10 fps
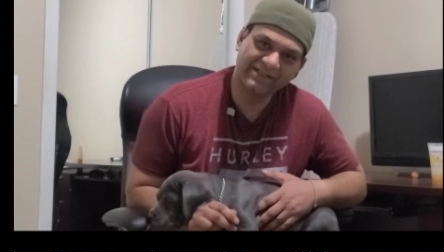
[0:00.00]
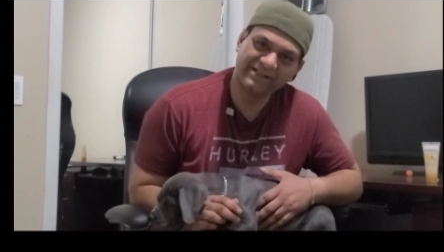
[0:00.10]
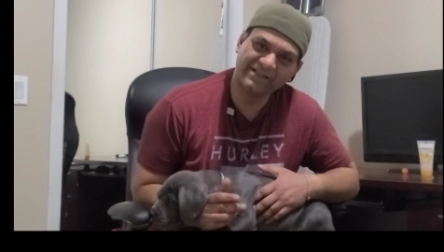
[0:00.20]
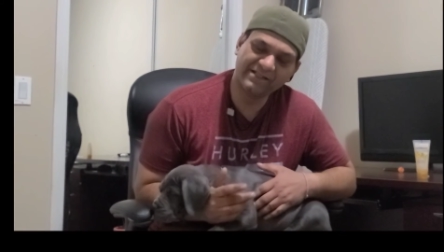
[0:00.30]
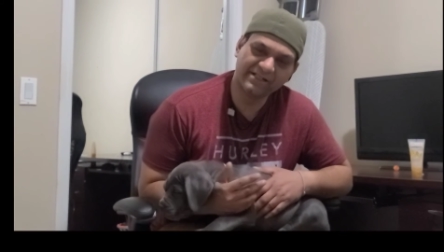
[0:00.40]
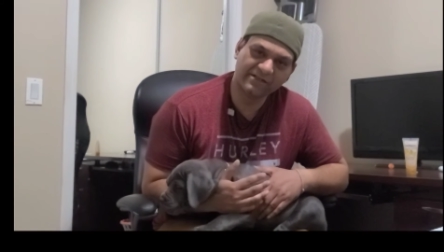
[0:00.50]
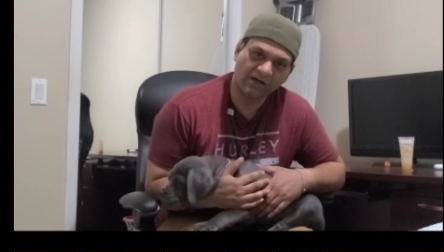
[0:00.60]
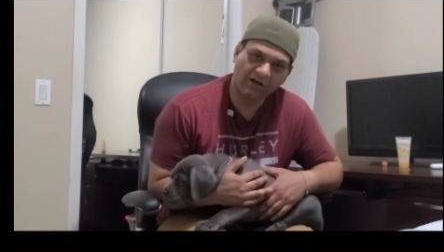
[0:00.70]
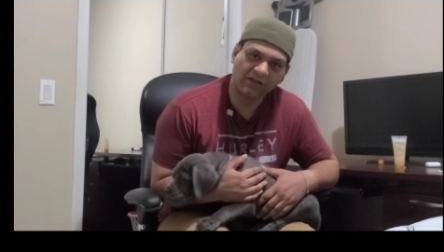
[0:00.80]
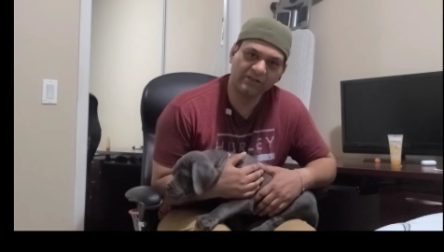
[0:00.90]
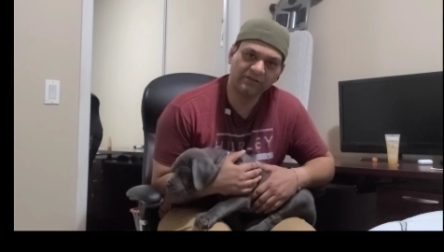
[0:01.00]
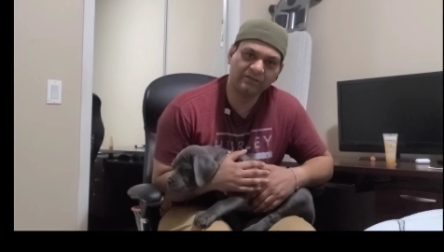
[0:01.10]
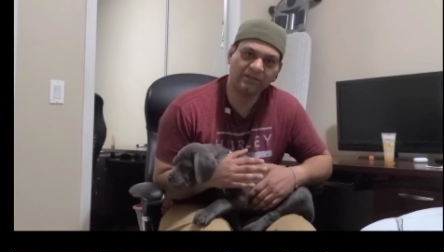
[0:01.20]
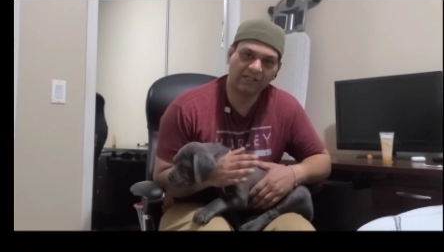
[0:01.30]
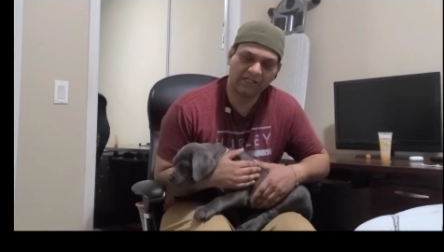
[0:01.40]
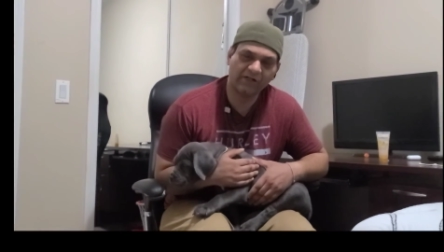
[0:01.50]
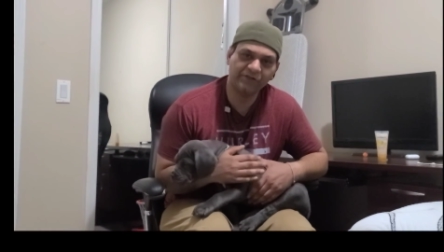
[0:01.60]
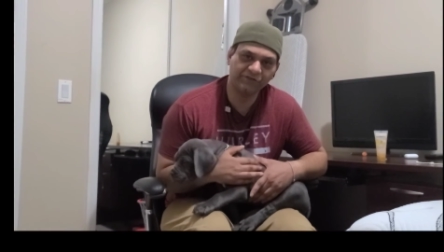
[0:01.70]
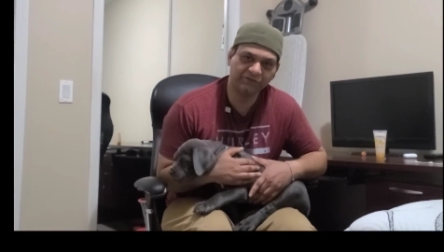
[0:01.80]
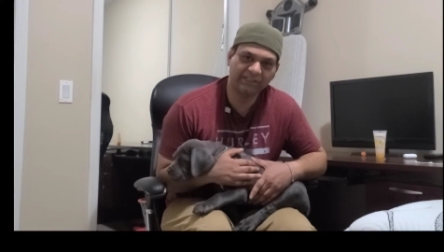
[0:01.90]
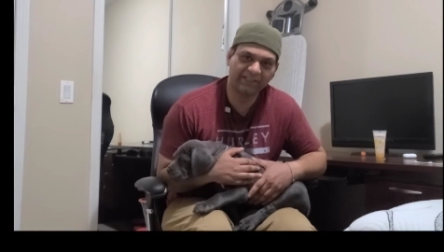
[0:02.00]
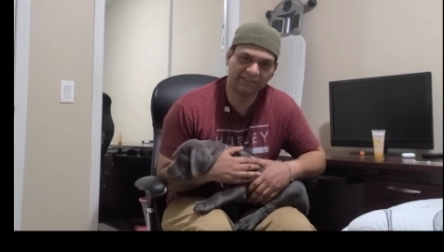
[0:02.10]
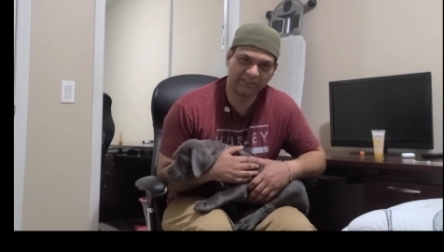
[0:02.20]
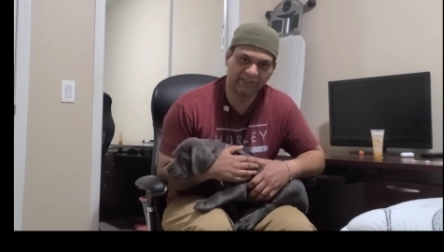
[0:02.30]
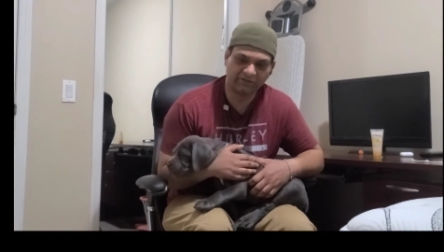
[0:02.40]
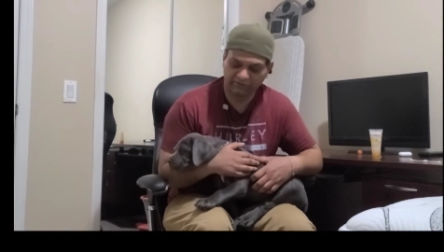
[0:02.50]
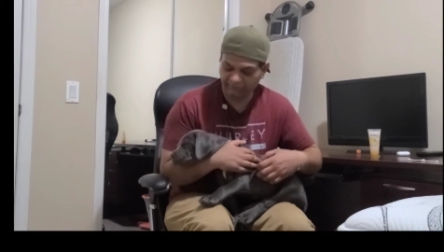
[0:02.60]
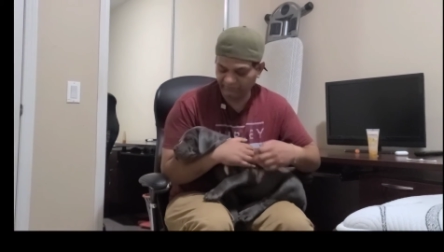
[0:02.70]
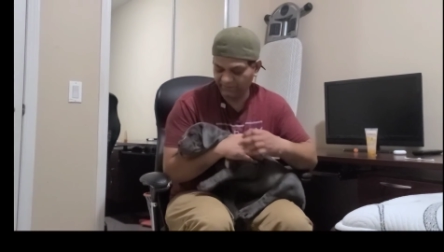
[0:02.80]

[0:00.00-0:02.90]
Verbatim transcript: this is all how you take care of